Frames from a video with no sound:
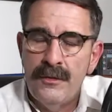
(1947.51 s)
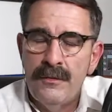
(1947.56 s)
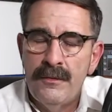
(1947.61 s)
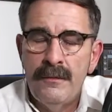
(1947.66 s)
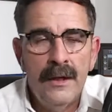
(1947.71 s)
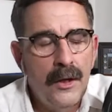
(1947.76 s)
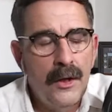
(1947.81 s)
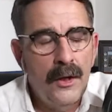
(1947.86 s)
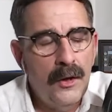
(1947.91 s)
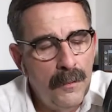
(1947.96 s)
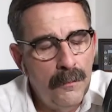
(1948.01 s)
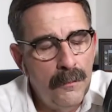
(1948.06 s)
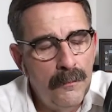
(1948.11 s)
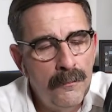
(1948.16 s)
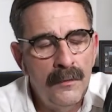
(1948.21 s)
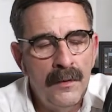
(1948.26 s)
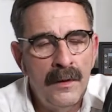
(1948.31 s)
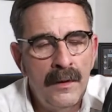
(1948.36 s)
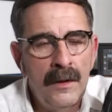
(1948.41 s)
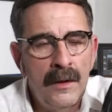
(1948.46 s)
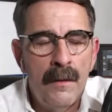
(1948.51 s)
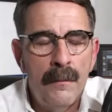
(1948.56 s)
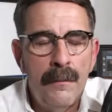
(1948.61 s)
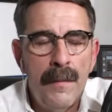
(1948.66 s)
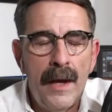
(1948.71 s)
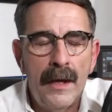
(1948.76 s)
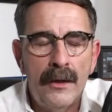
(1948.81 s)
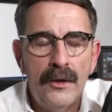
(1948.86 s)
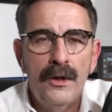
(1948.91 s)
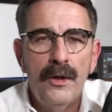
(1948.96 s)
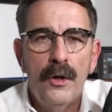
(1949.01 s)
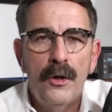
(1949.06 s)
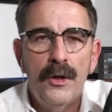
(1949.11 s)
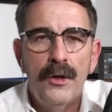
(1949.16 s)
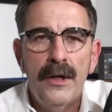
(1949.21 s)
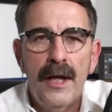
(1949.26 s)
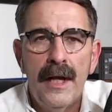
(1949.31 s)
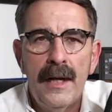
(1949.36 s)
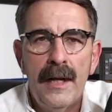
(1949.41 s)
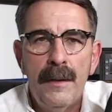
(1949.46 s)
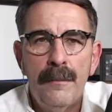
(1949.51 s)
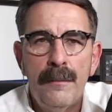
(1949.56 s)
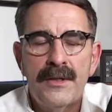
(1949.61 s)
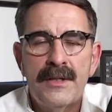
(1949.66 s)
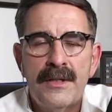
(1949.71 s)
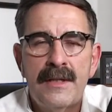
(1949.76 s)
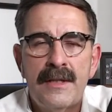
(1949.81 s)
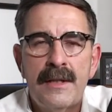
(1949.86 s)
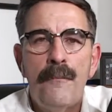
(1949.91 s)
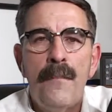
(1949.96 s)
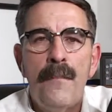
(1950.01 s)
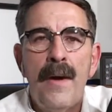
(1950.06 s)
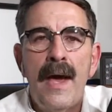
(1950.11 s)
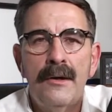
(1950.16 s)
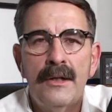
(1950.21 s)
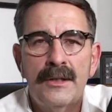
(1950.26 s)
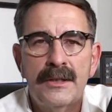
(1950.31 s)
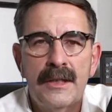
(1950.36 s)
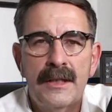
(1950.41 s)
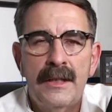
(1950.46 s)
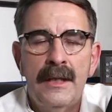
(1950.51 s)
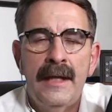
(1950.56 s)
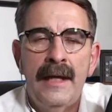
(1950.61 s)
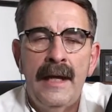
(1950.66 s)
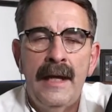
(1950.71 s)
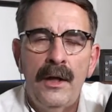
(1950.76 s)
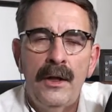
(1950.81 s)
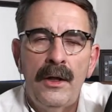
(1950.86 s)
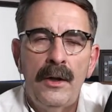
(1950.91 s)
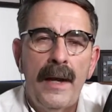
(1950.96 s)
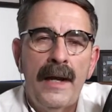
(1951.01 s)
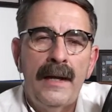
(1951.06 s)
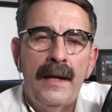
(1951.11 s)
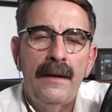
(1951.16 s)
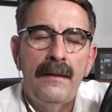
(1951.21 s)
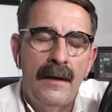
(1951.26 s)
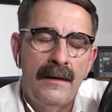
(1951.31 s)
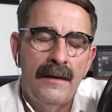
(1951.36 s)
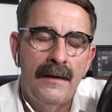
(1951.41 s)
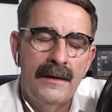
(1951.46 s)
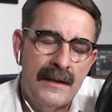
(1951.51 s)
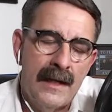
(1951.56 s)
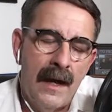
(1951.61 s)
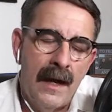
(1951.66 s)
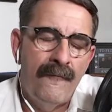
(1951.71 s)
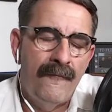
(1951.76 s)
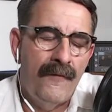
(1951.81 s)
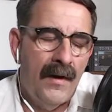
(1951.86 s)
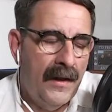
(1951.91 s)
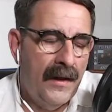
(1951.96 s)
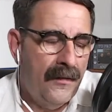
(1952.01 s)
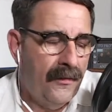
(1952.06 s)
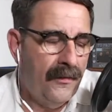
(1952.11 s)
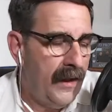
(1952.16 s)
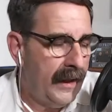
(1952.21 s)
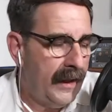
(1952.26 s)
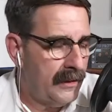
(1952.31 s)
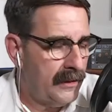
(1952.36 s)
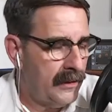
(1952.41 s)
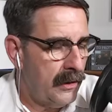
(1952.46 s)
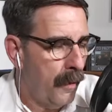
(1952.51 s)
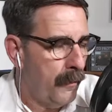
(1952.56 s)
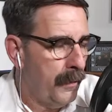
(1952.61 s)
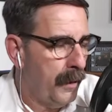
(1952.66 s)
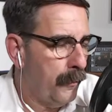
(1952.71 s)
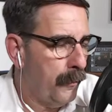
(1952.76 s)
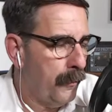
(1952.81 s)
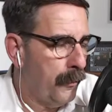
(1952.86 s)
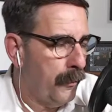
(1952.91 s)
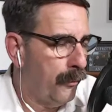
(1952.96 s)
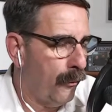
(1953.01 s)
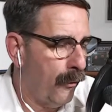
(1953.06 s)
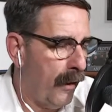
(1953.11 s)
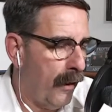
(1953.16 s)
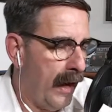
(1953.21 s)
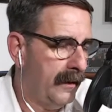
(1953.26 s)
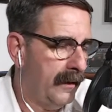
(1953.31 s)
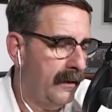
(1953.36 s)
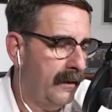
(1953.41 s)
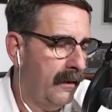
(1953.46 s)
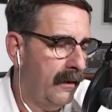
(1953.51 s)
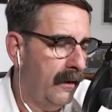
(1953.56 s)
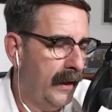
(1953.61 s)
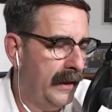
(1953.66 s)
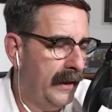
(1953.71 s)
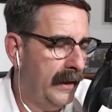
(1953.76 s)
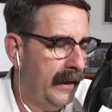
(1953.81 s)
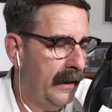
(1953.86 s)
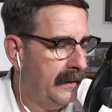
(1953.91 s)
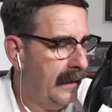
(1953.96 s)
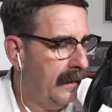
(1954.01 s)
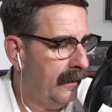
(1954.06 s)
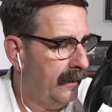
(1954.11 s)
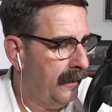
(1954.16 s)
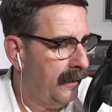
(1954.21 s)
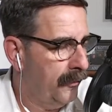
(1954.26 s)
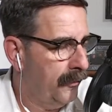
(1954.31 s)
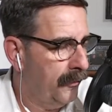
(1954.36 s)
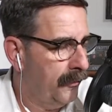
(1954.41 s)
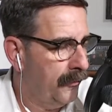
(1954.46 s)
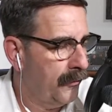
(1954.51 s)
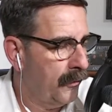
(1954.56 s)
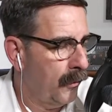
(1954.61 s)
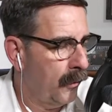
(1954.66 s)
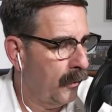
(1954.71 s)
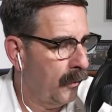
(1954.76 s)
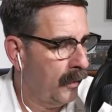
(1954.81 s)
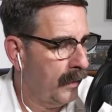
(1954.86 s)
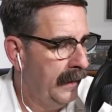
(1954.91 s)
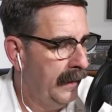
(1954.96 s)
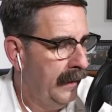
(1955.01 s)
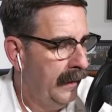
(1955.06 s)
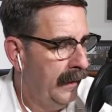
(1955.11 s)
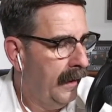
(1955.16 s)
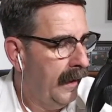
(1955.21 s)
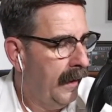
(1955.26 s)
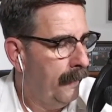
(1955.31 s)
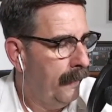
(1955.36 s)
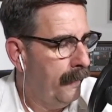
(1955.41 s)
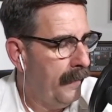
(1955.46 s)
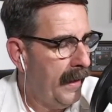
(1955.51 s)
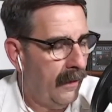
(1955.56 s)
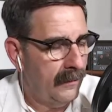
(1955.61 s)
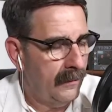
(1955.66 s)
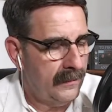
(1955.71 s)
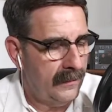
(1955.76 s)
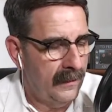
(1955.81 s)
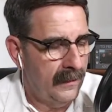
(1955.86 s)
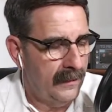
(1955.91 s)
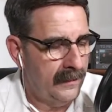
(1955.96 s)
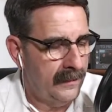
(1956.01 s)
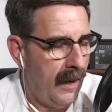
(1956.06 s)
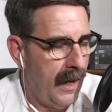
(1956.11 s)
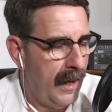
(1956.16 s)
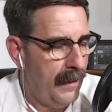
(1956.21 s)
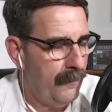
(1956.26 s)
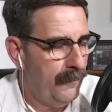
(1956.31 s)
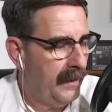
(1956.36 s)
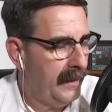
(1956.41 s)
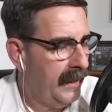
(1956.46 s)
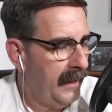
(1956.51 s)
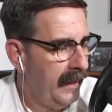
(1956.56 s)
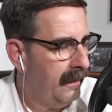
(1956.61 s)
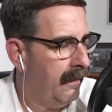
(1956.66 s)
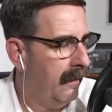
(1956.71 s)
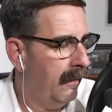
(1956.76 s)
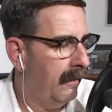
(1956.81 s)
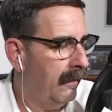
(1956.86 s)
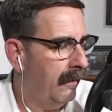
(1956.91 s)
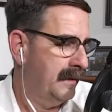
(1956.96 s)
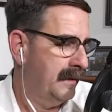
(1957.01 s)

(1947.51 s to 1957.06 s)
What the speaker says: the better you know your neighbors, the better it'll make a fun thing. And so I'm going to bring Brandon on right now to tell a little story about a time that he called